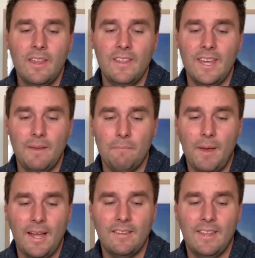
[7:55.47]
the
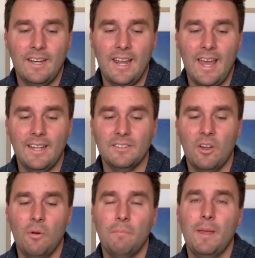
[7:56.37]
impact that it has
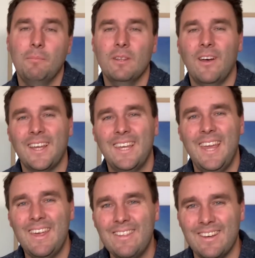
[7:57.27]
on people like
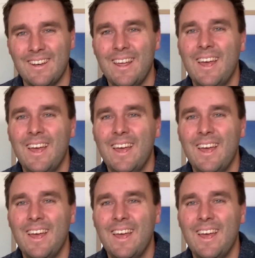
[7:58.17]
Gethin,